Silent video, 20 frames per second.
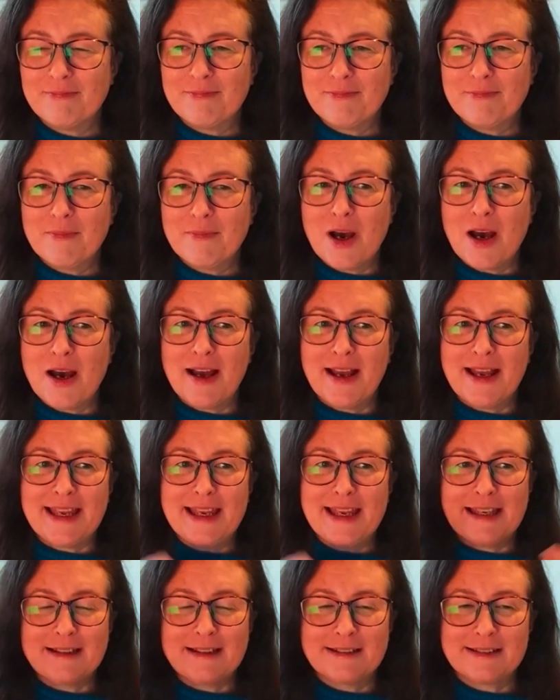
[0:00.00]

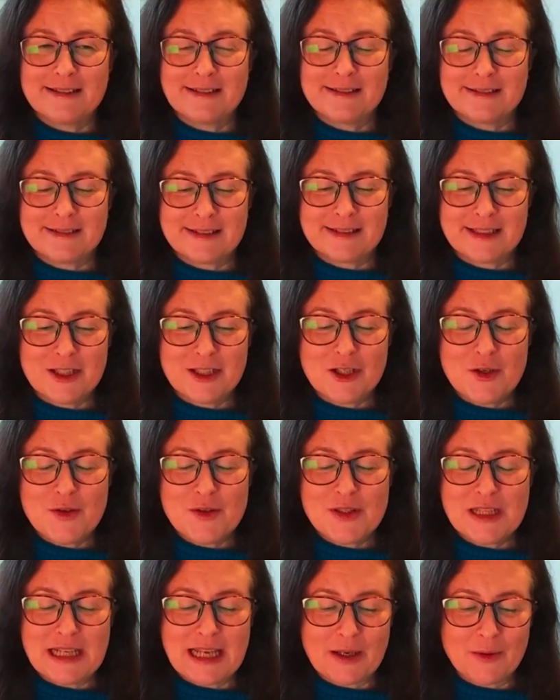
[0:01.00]
my, and use
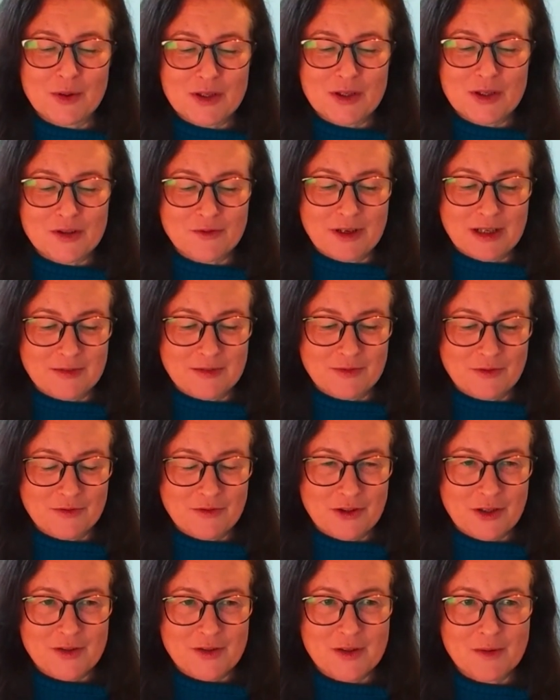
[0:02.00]
the language that's relevant
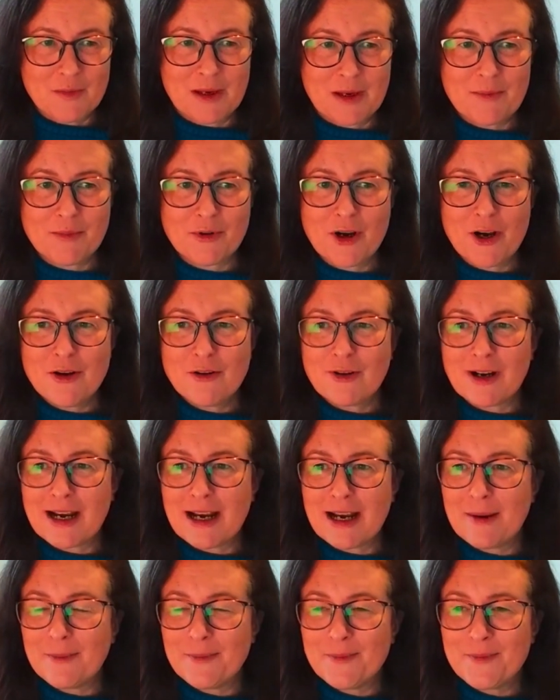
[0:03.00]
for you. So my
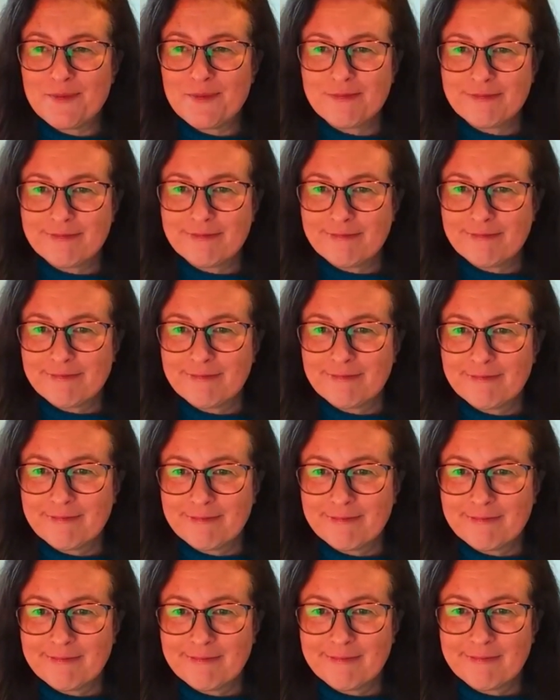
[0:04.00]
program,
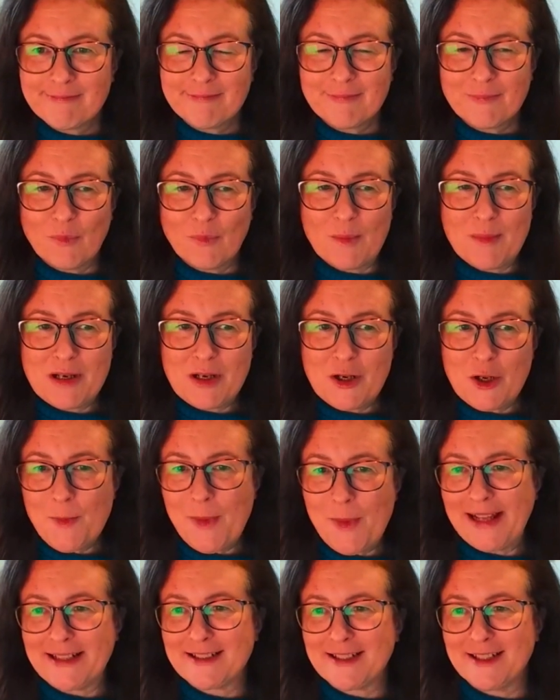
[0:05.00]
Women Who
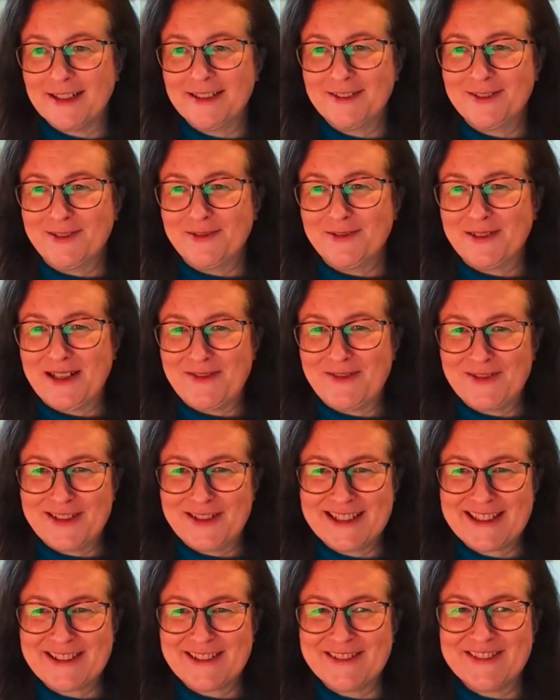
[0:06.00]
Matter, whatever
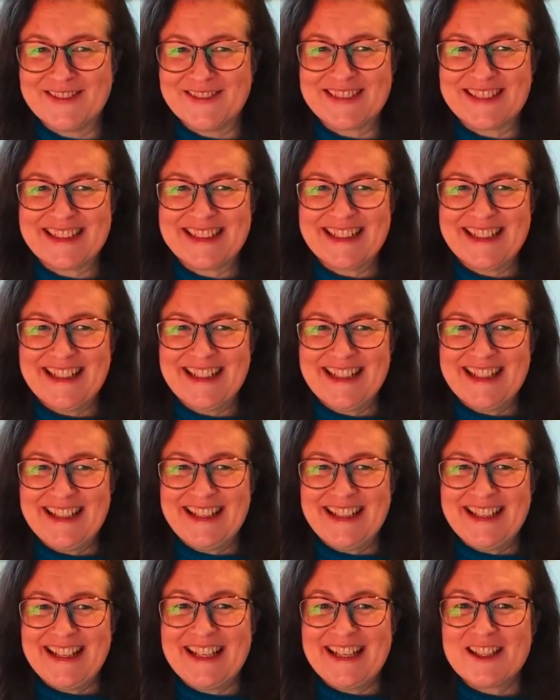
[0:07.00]
it's called,
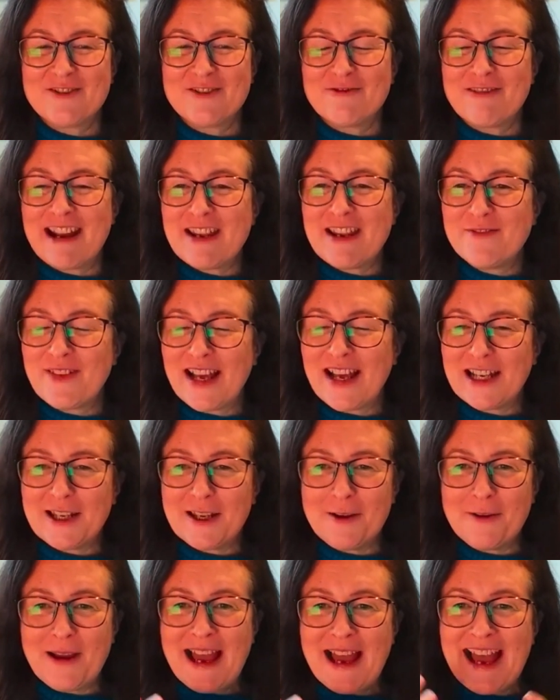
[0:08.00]
is great
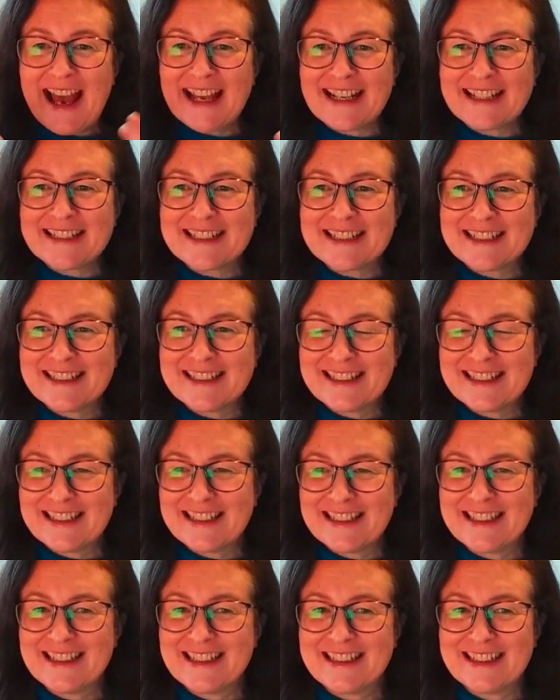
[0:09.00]
value at
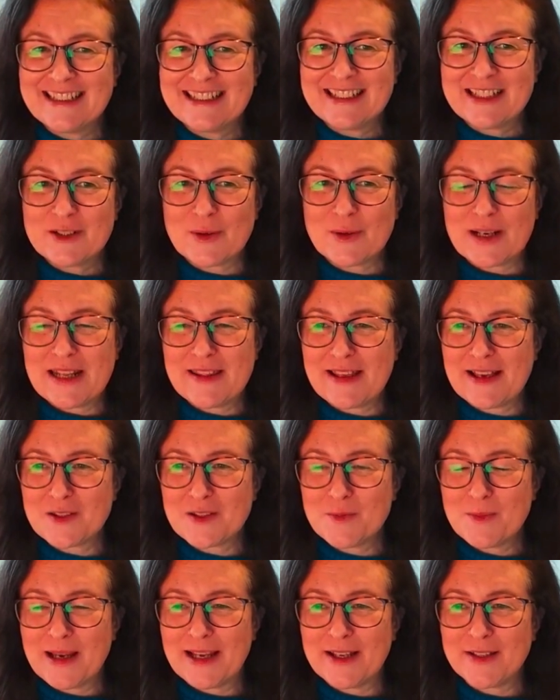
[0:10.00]

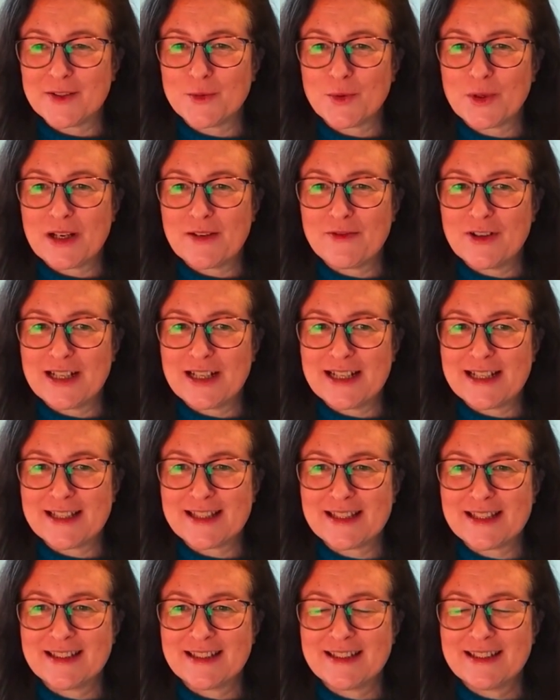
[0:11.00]
£20,000, whatever it
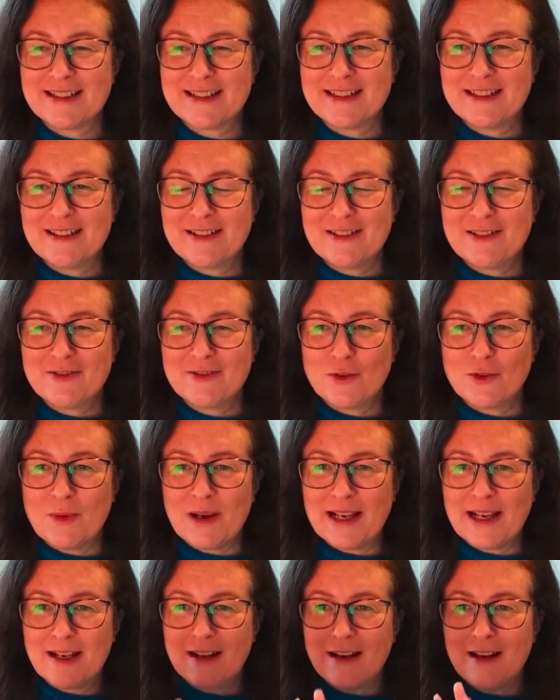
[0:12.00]
is, for
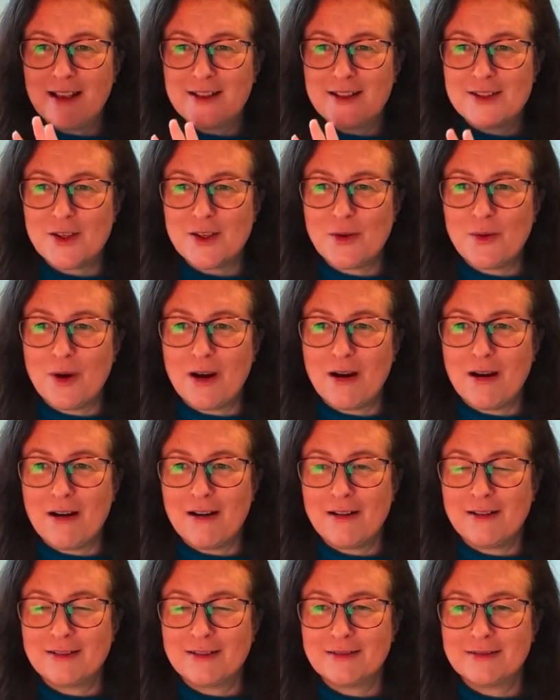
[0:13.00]
my clients who
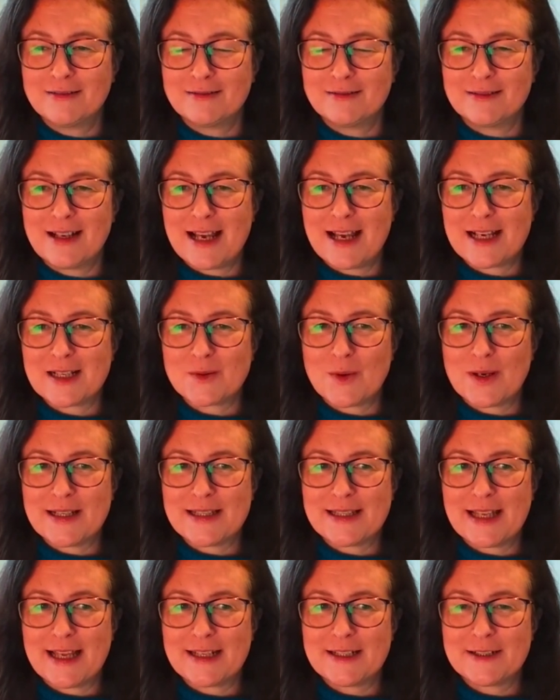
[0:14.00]
are
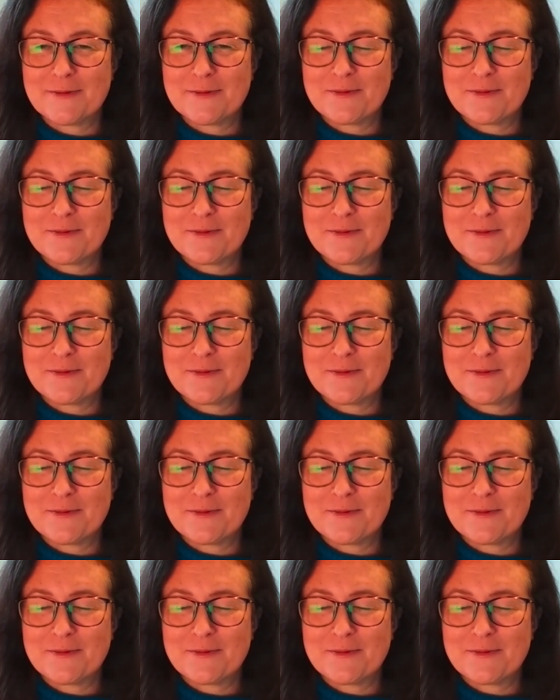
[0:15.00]
XYZ.